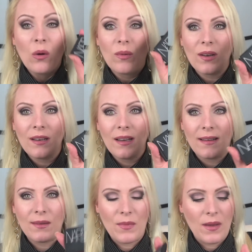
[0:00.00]
One
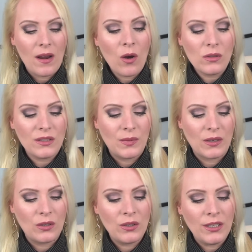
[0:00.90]
is an oldie
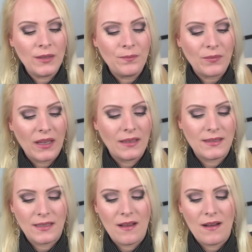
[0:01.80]
but goodie,
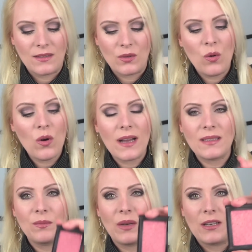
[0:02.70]
is the NARS
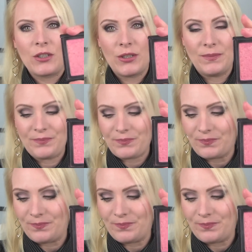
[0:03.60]
Orgasm Blush.